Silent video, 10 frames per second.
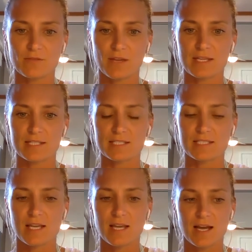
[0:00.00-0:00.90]
phase,
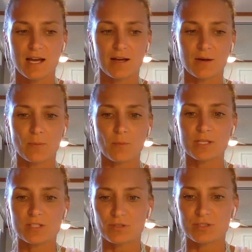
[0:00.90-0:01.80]
where
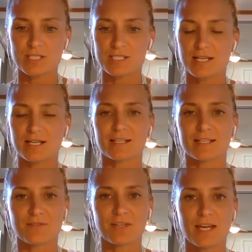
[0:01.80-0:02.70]
doctors are
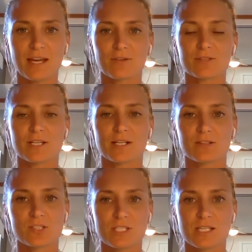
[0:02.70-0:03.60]
giving out, or
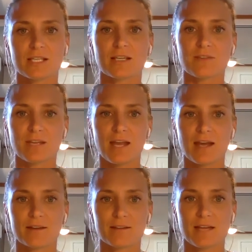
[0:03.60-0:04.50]
psychologists are giving
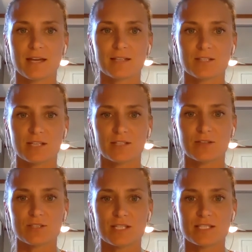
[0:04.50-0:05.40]
out that
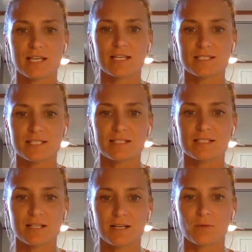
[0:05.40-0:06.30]
diagnosis, it does
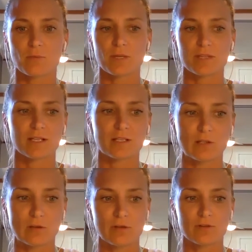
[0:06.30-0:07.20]
come with a
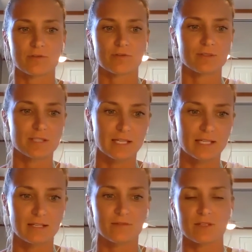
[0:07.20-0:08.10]
lot of
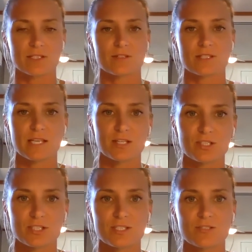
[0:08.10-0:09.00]
negative
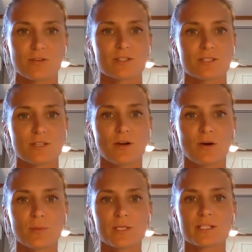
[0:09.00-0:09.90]
associations. You know, it's
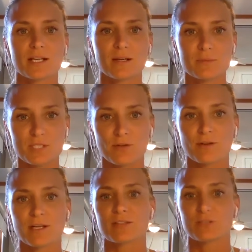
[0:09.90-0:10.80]
almost like, I'm
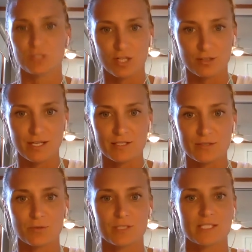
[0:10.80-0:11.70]
sorry, your child has
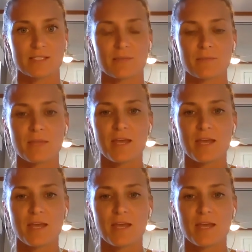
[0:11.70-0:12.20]
autism.